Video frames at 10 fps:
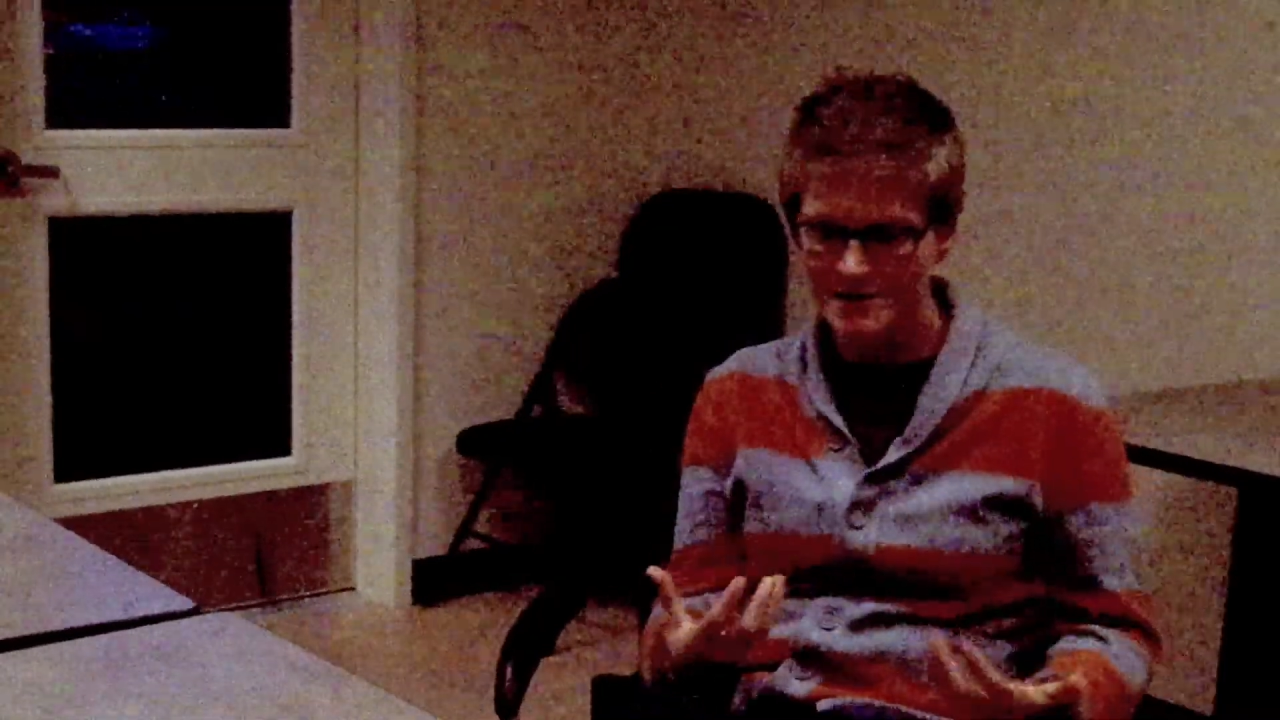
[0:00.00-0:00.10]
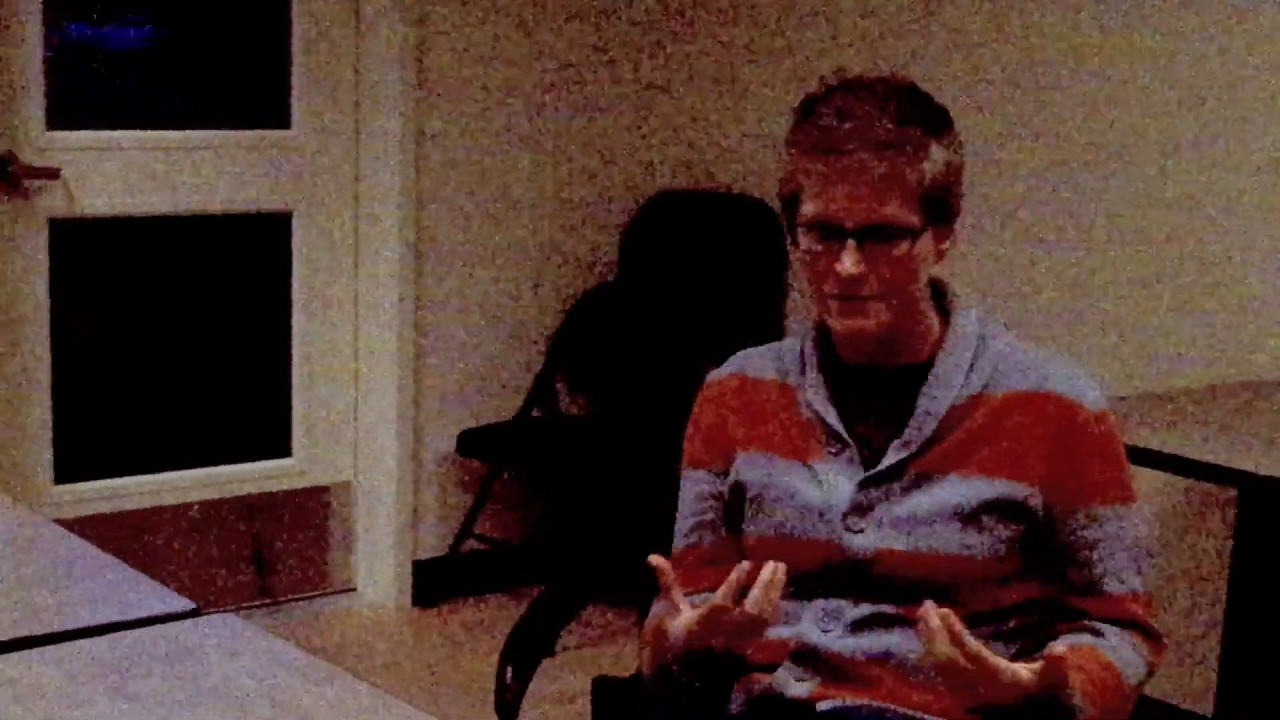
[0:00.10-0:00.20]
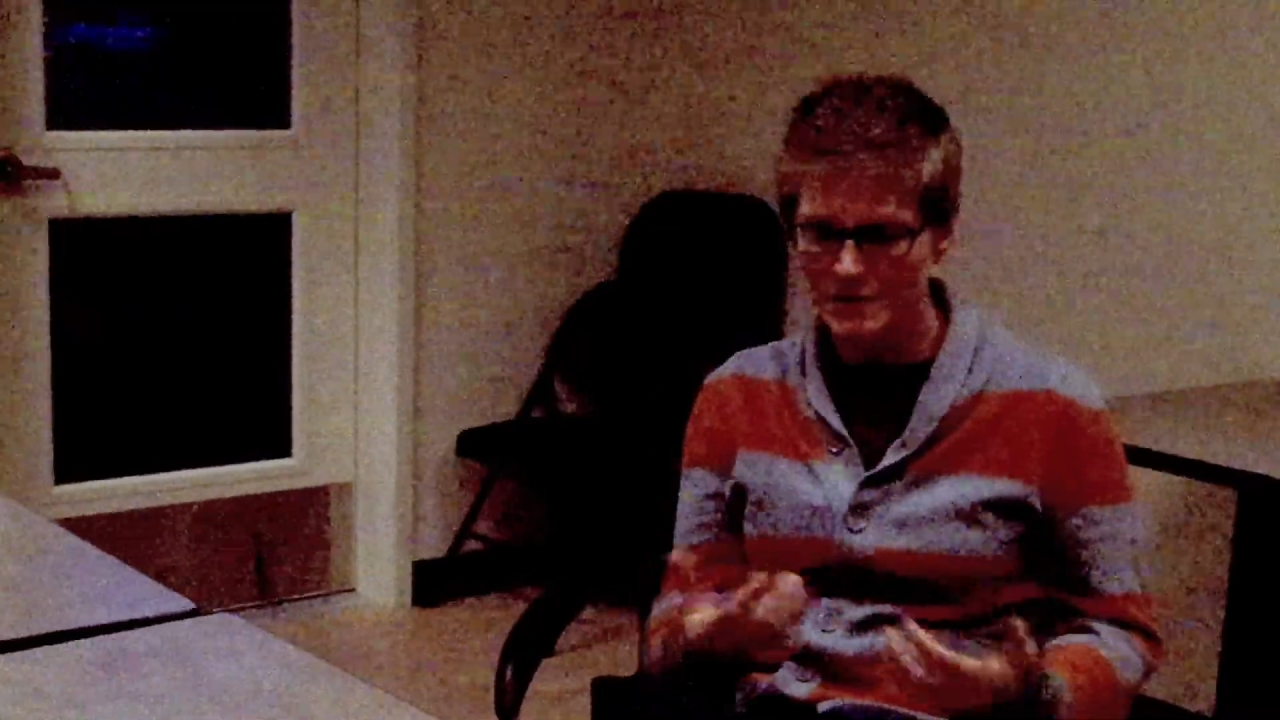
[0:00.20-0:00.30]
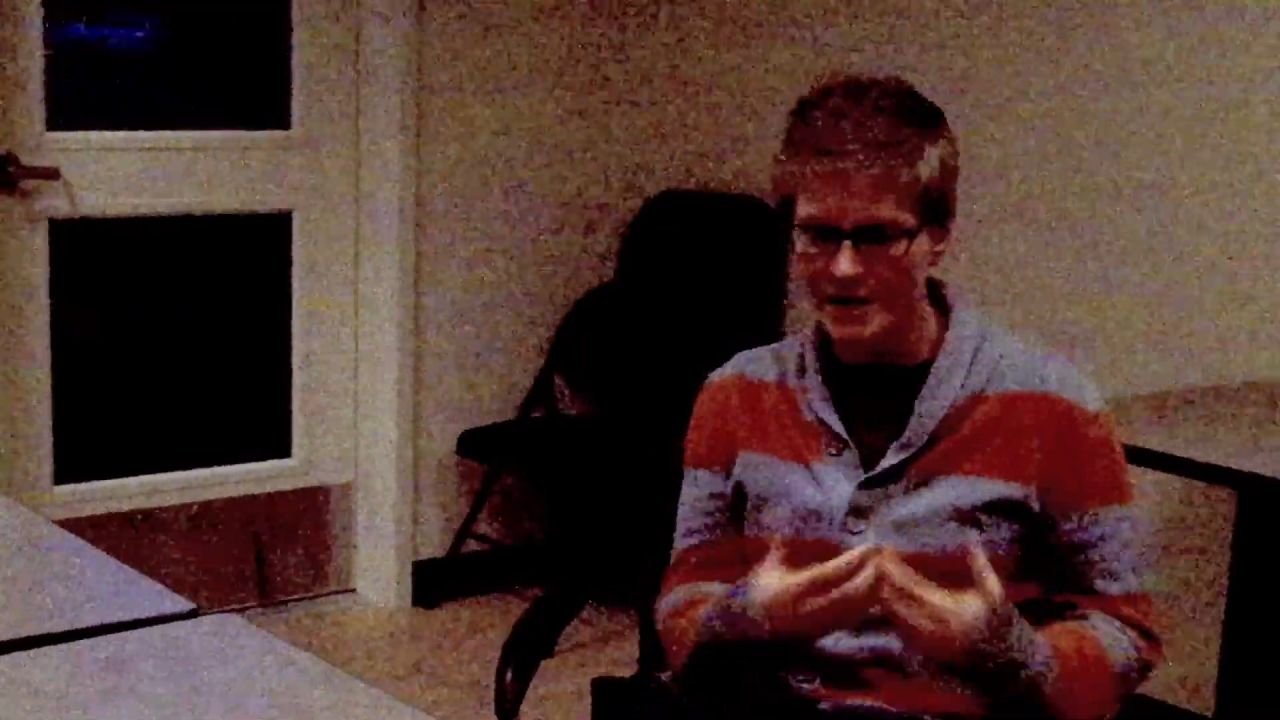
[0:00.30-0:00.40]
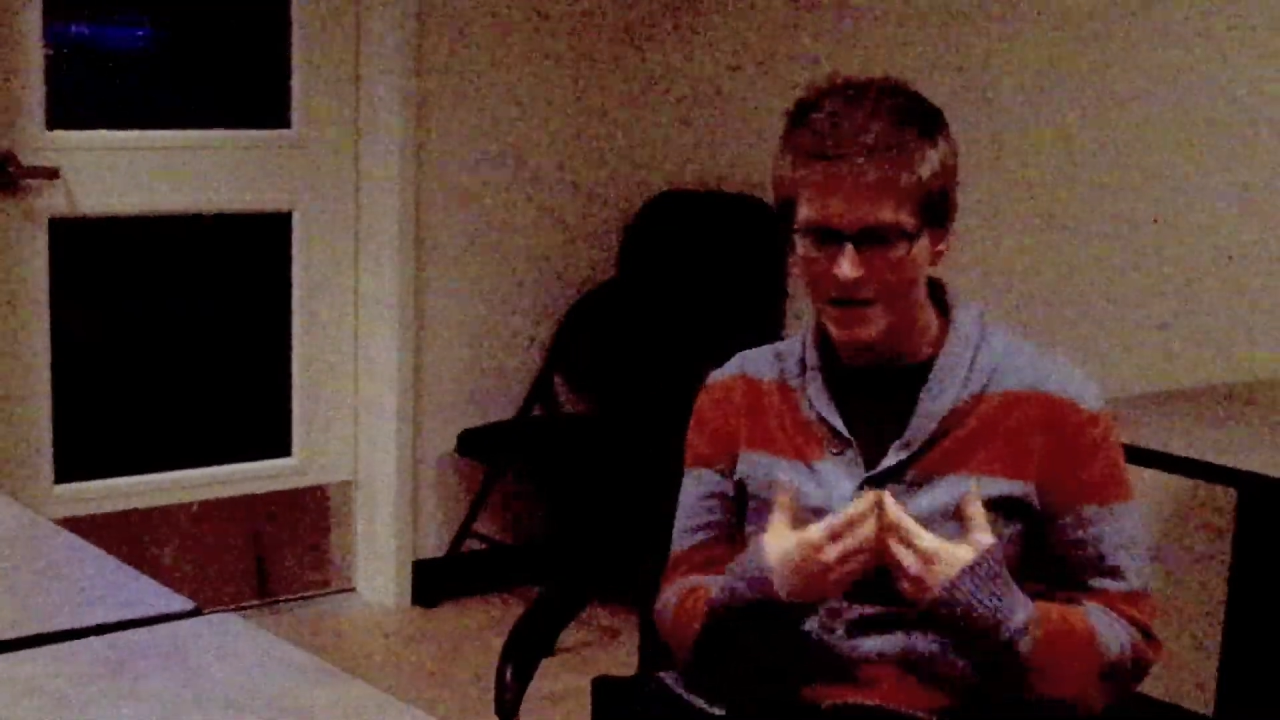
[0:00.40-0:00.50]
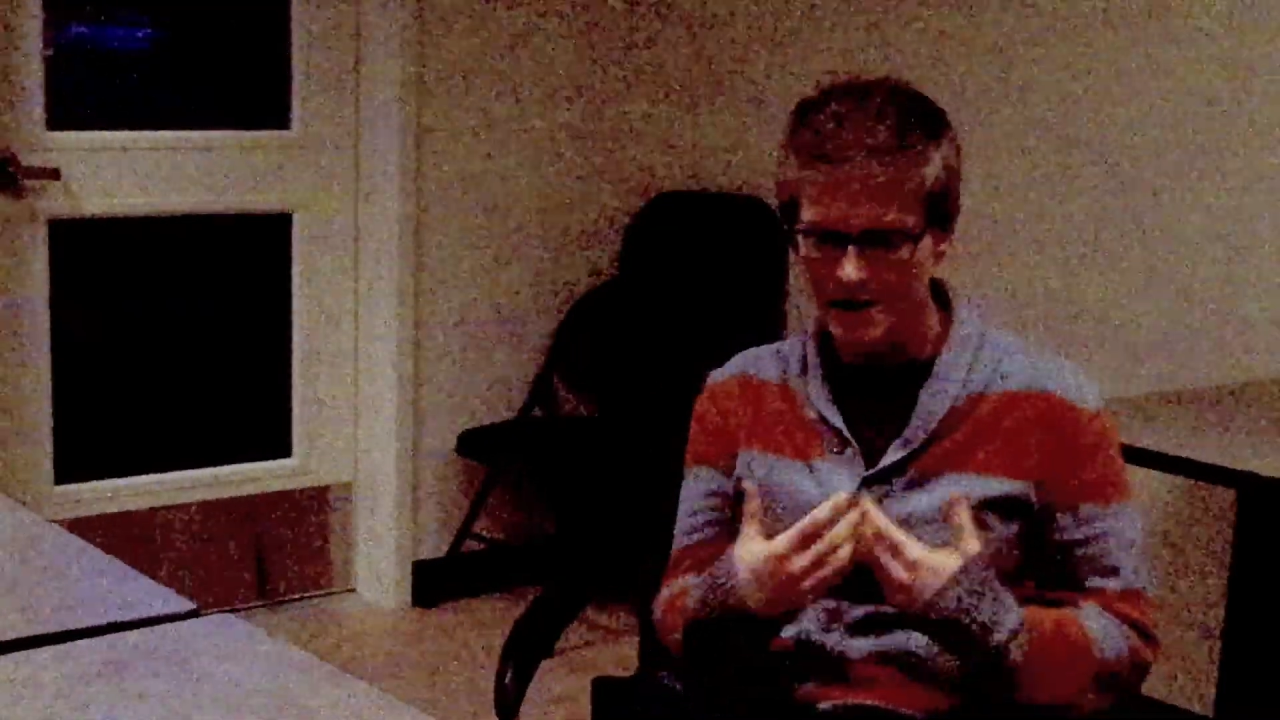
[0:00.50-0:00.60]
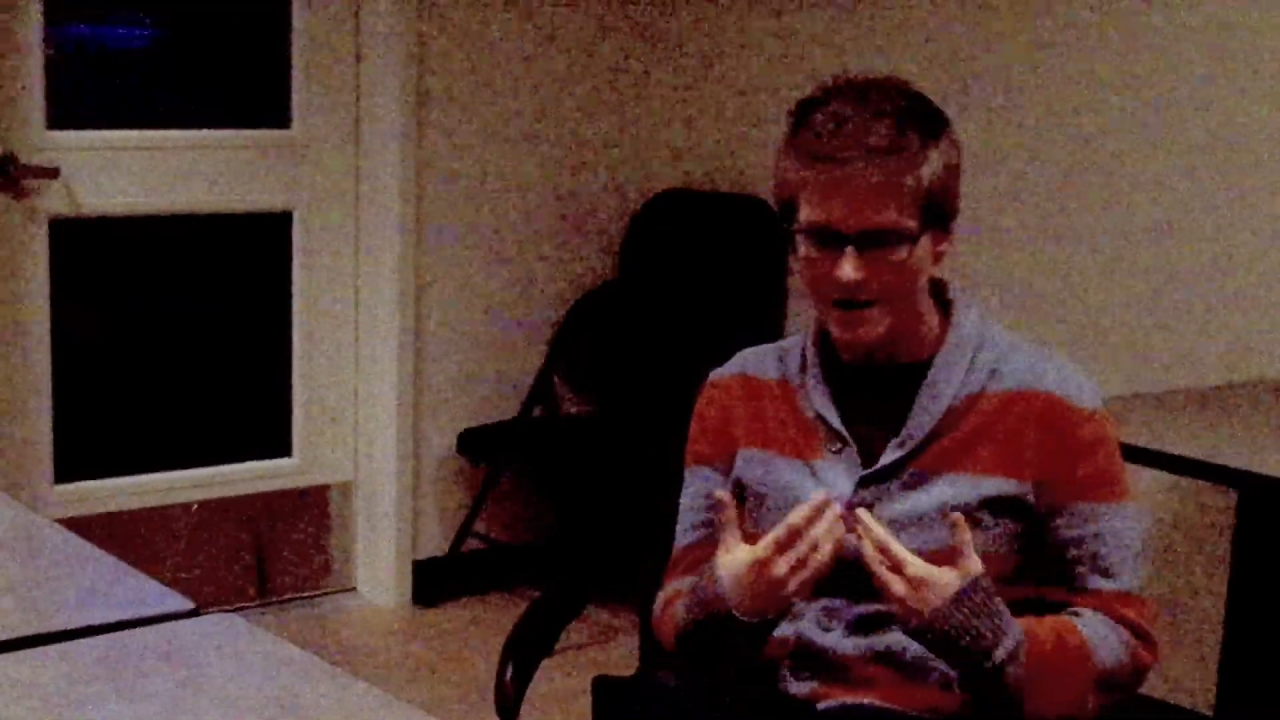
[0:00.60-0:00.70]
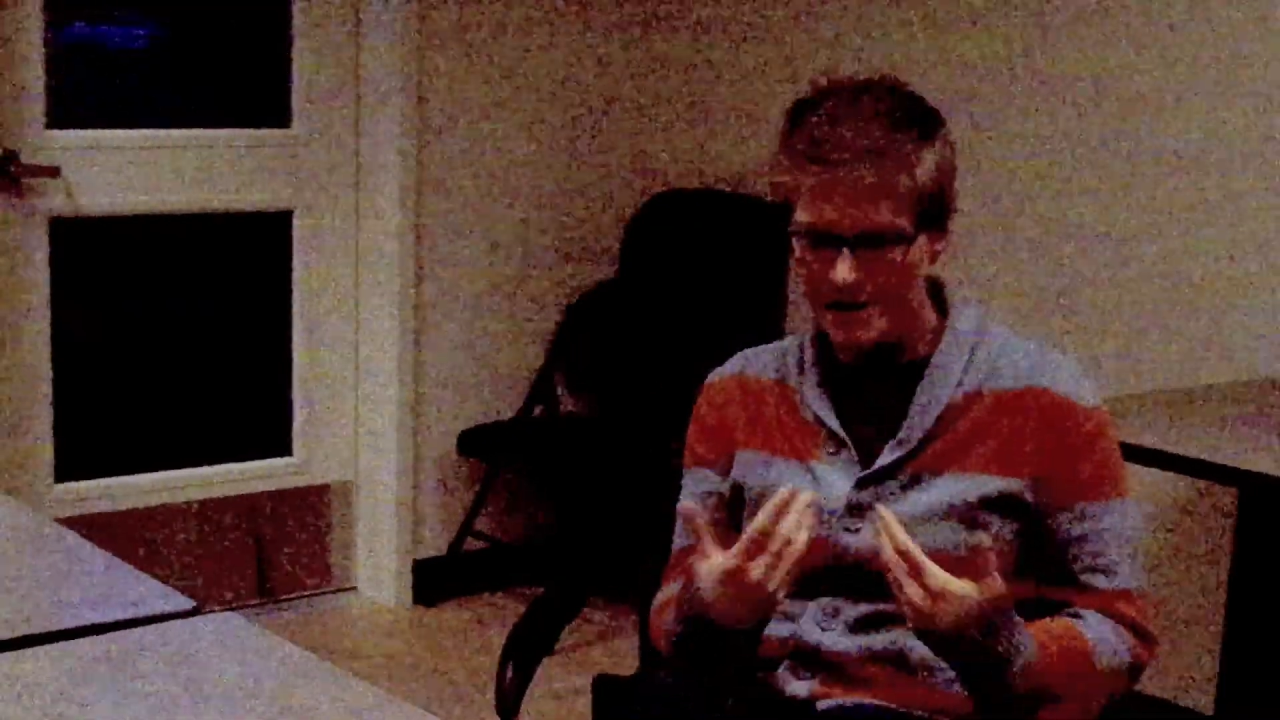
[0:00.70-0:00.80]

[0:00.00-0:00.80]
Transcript: Is like,